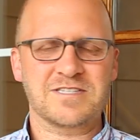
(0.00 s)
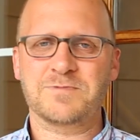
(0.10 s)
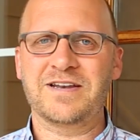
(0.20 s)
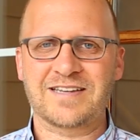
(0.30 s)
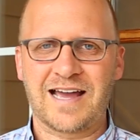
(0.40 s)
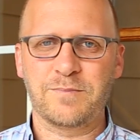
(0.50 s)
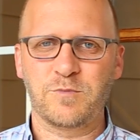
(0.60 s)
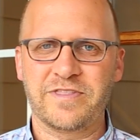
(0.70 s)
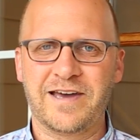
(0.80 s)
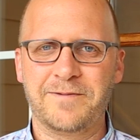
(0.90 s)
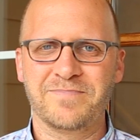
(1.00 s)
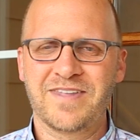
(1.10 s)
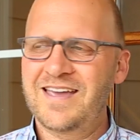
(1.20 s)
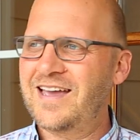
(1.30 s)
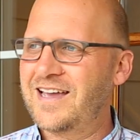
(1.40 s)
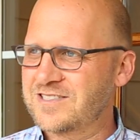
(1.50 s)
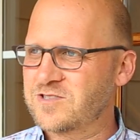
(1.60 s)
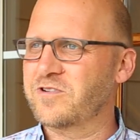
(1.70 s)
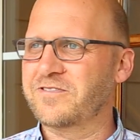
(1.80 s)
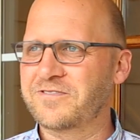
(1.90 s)
spend time with them, and
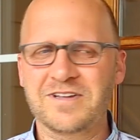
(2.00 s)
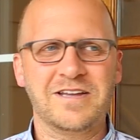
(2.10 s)
sort of